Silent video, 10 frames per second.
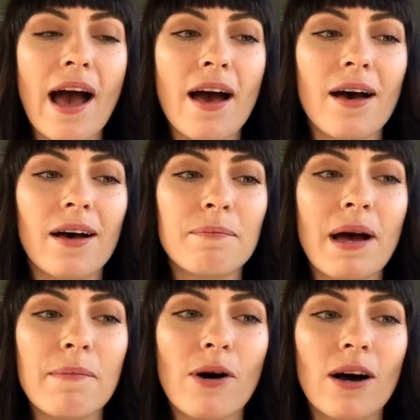
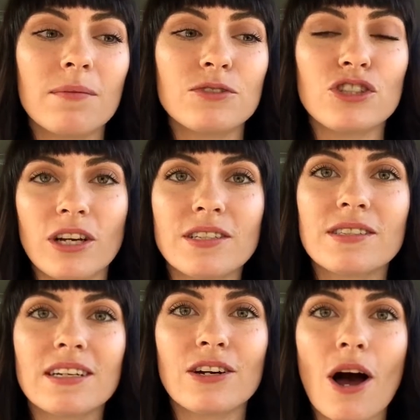my mom
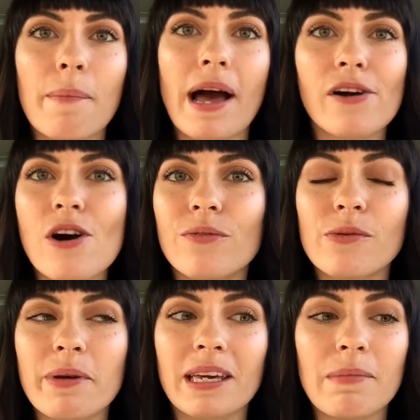just got back home
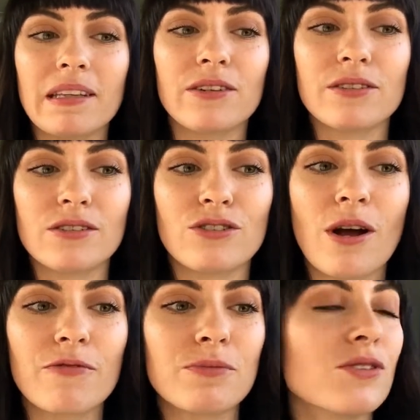from picking my little sister
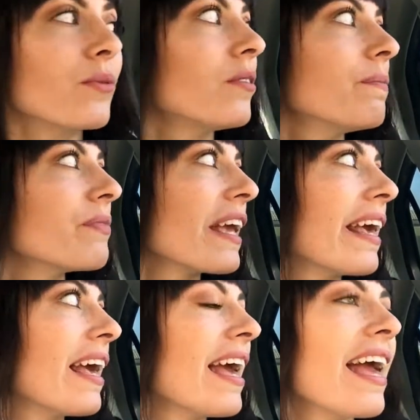up from school.
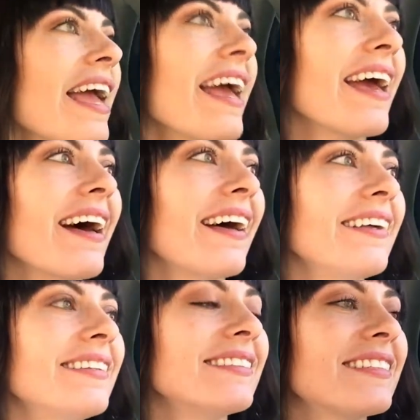
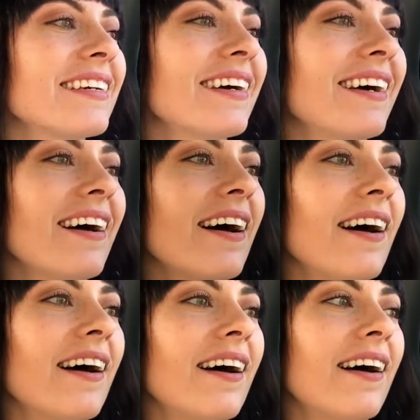And
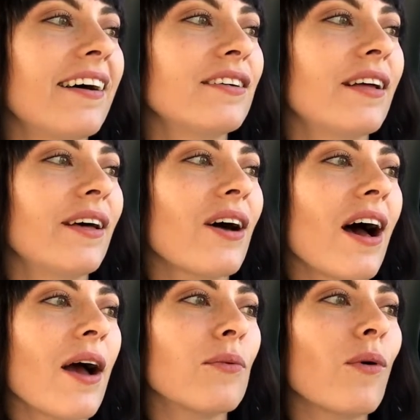
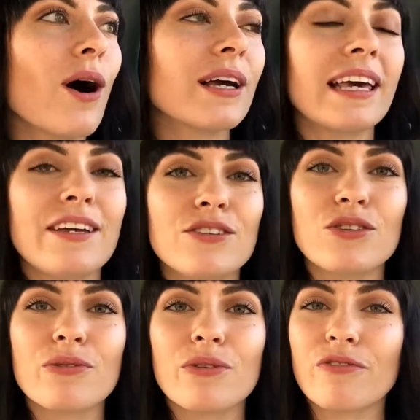I walk
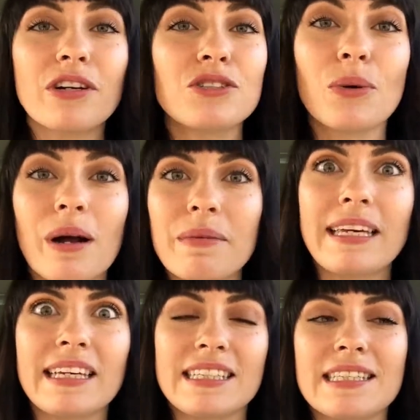in through the front door. I'm
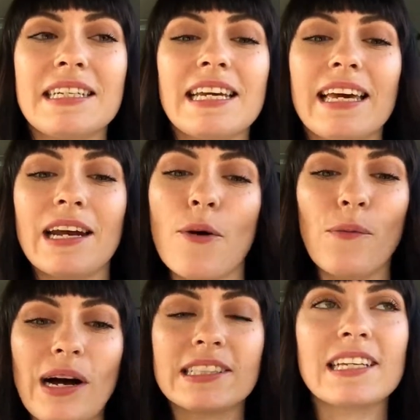sneak in. I walk